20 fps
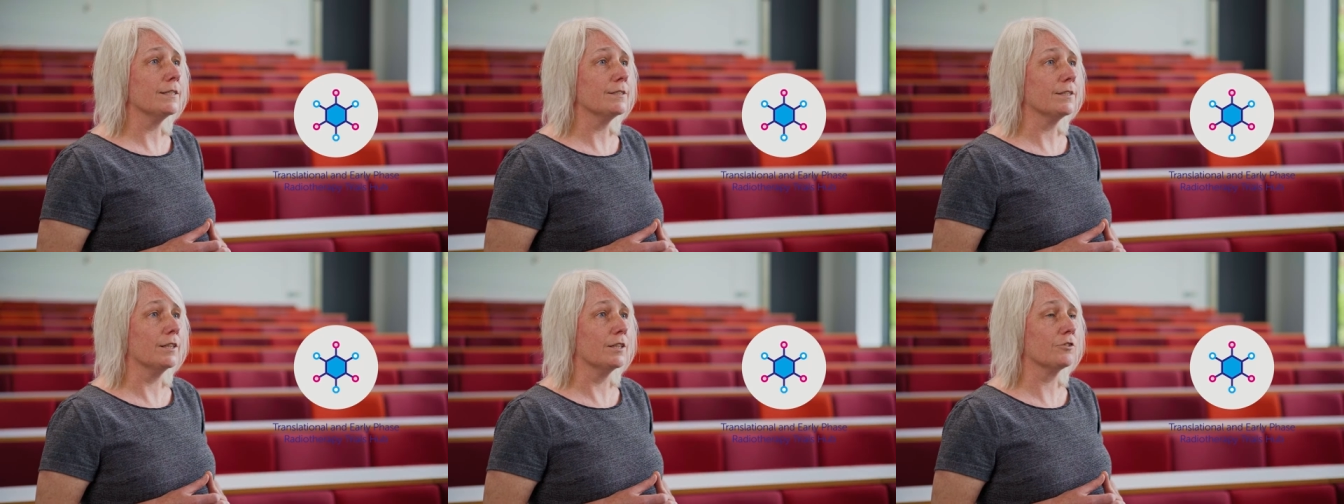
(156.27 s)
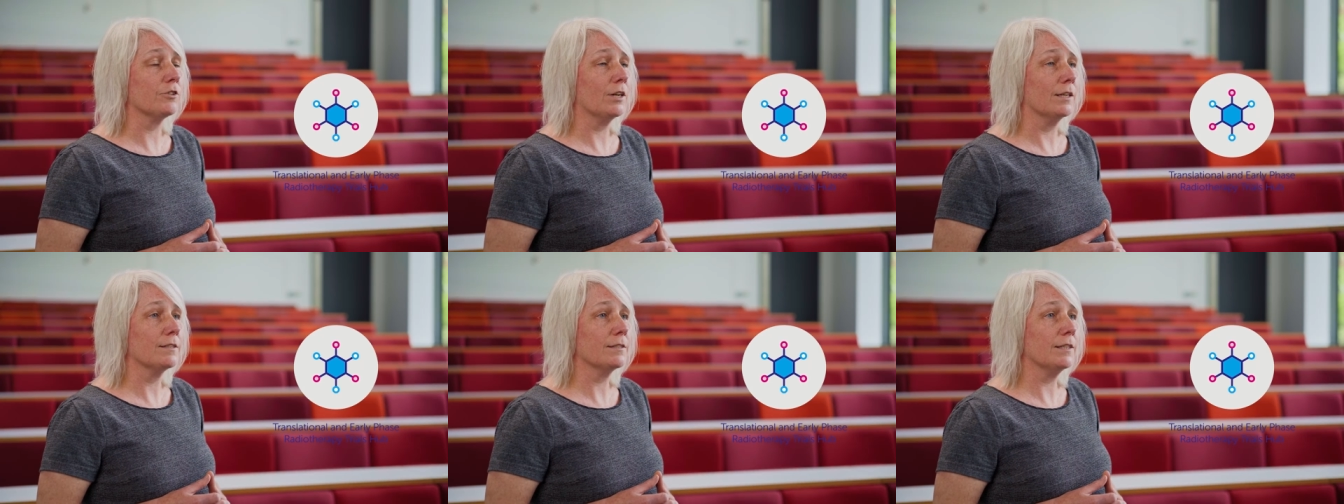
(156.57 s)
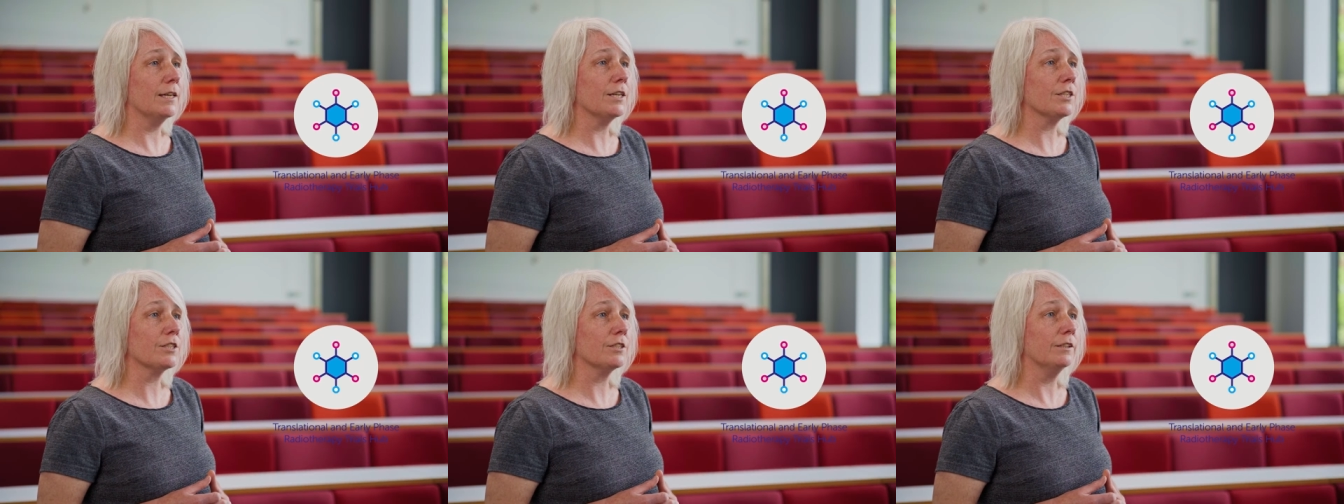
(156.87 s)
into the
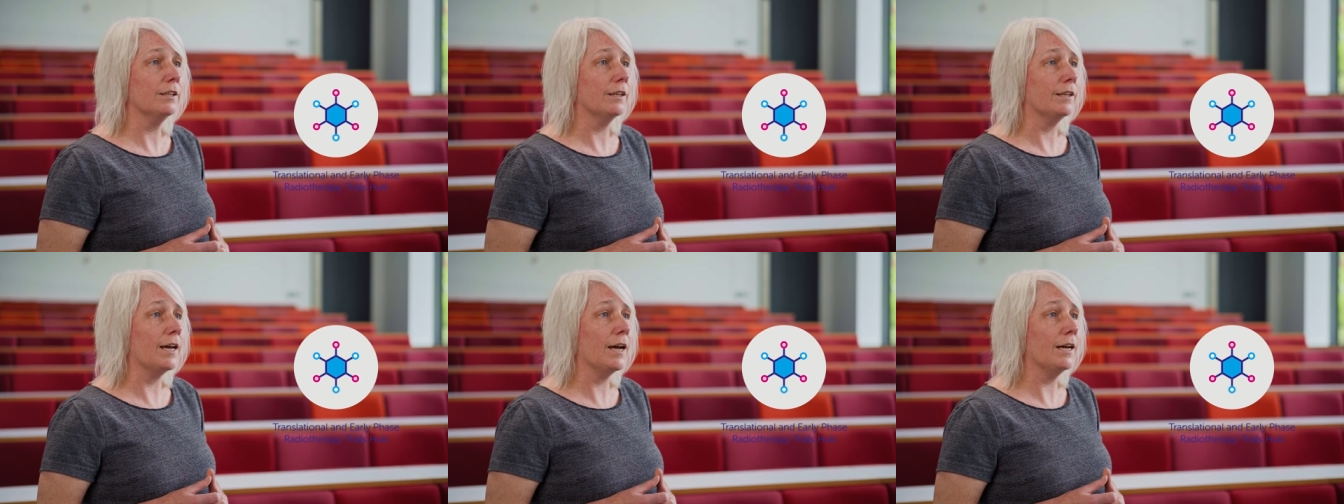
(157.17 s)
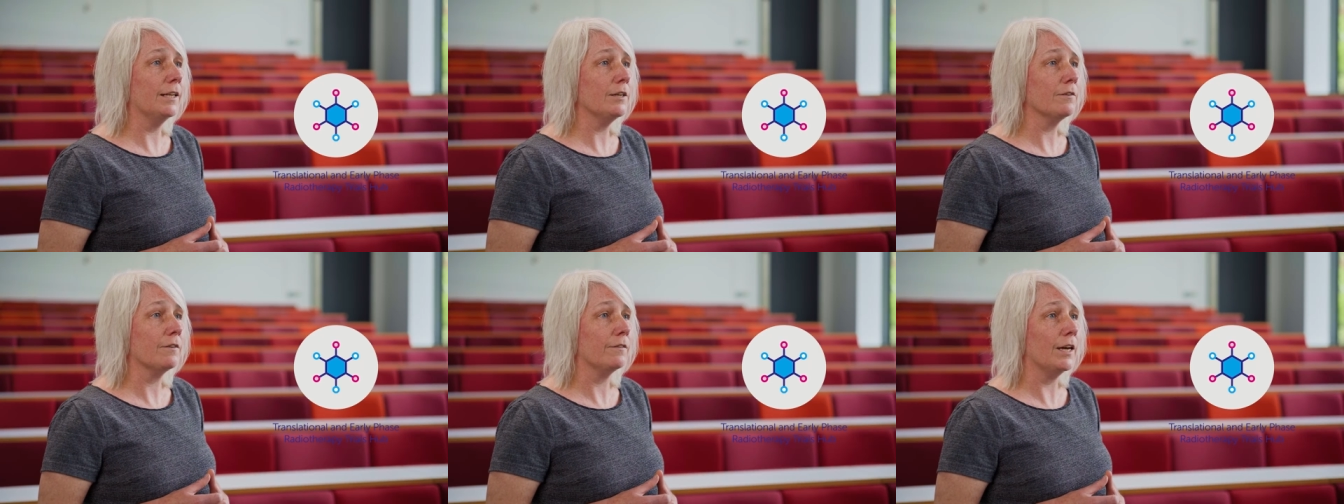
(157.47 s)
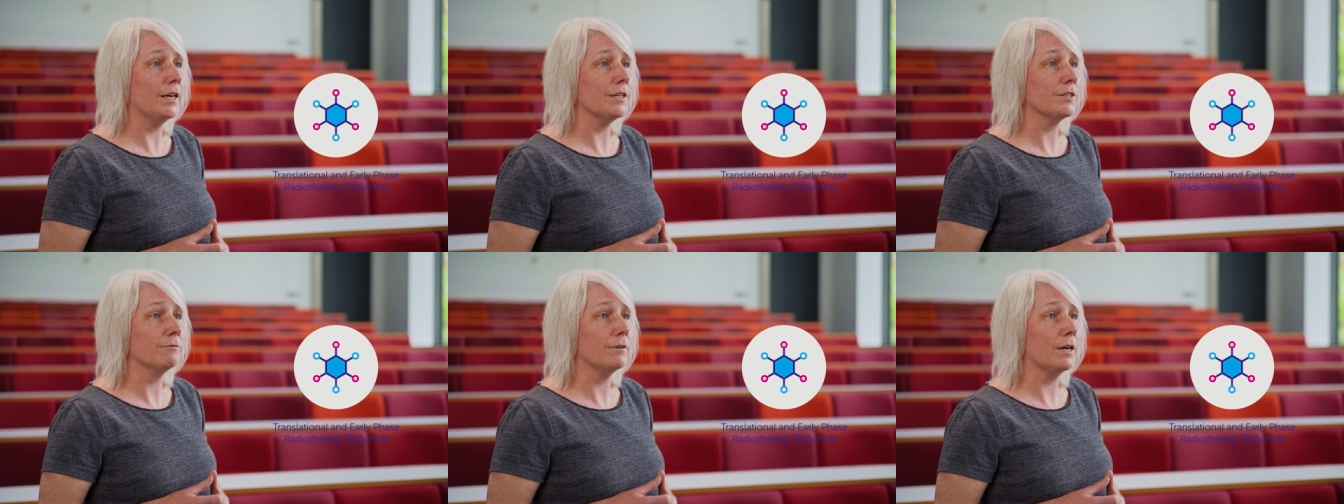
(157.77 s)
Translational and Early
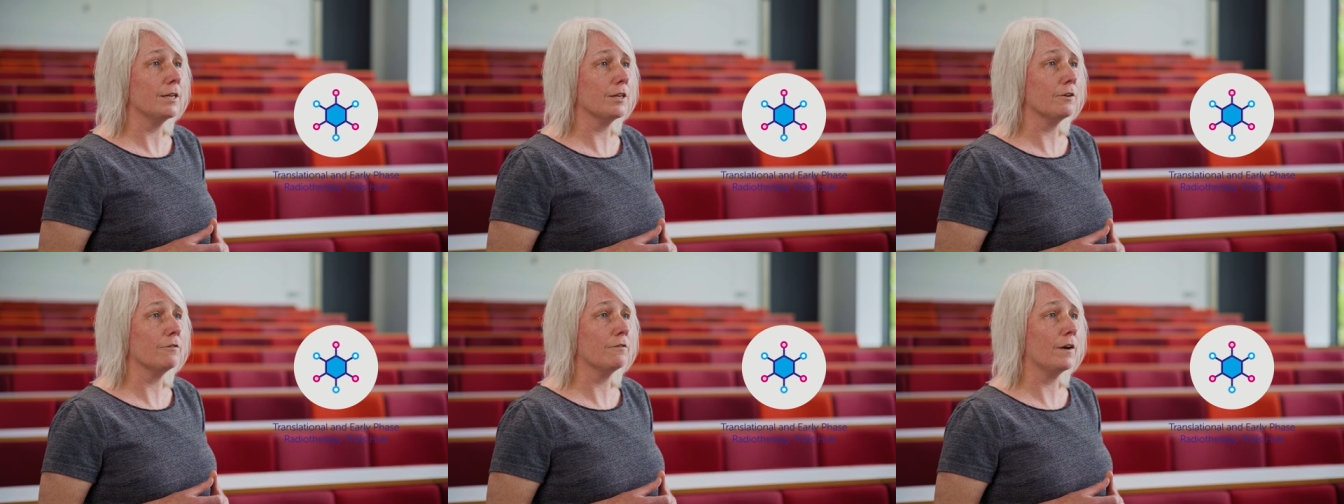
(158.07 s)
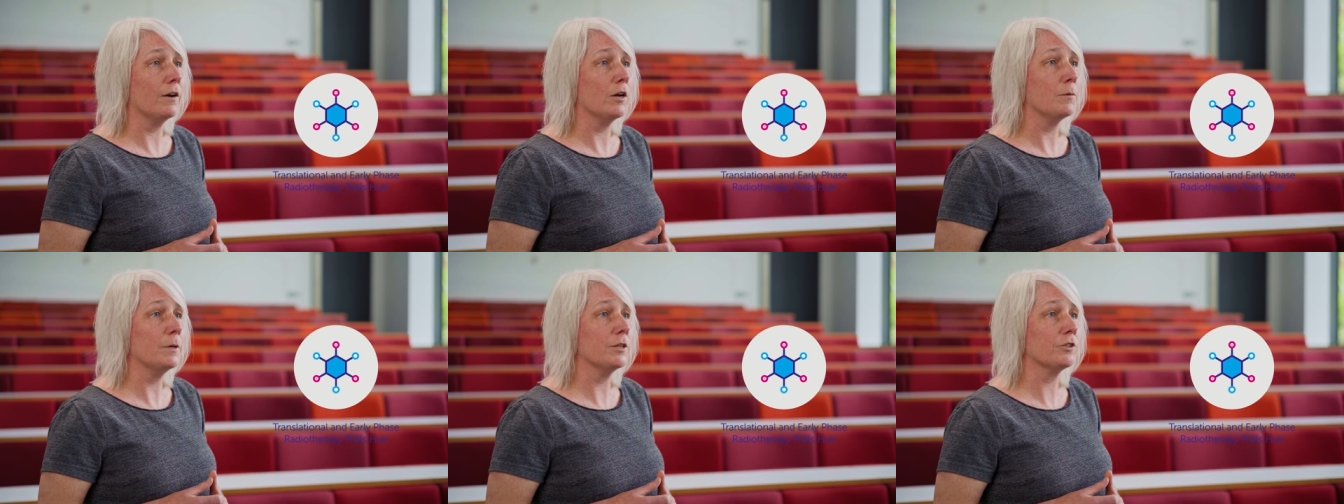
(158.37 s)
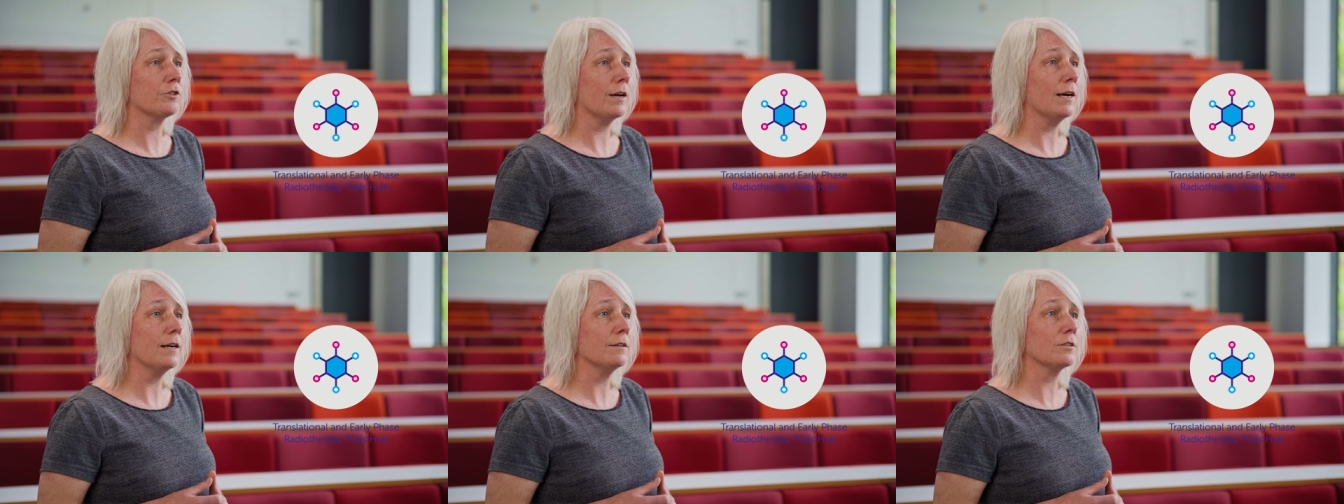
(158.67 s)
Phase Radiotherapy
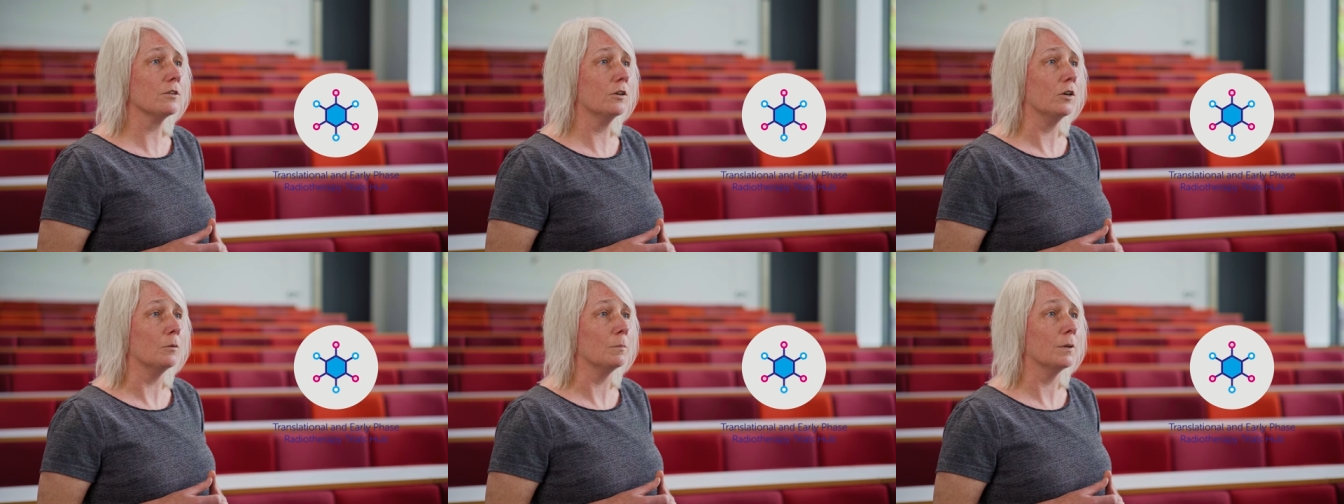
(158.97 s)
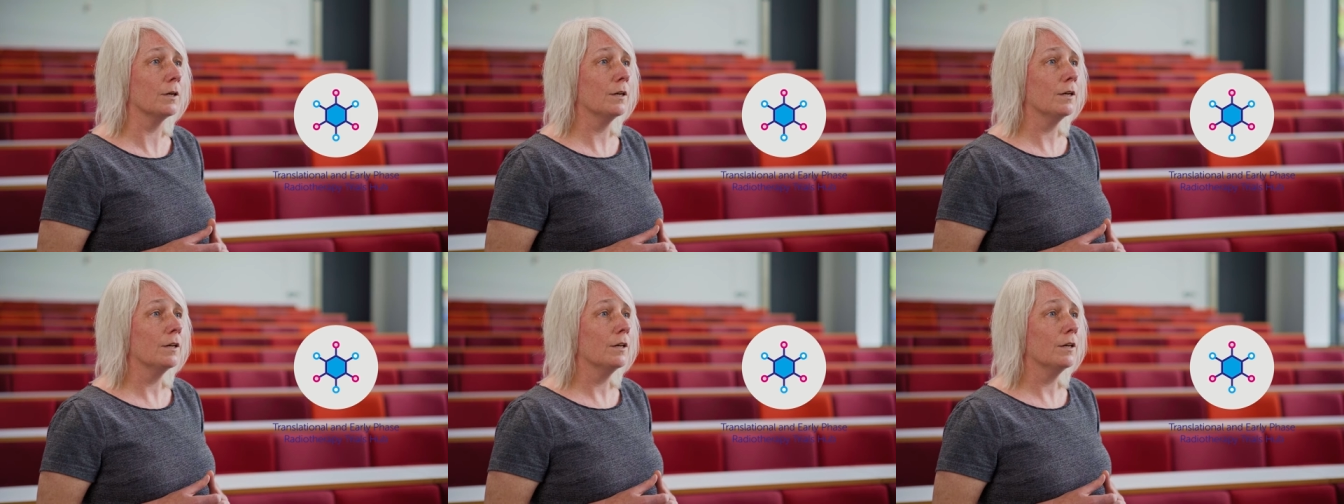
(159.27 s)
Trials Hub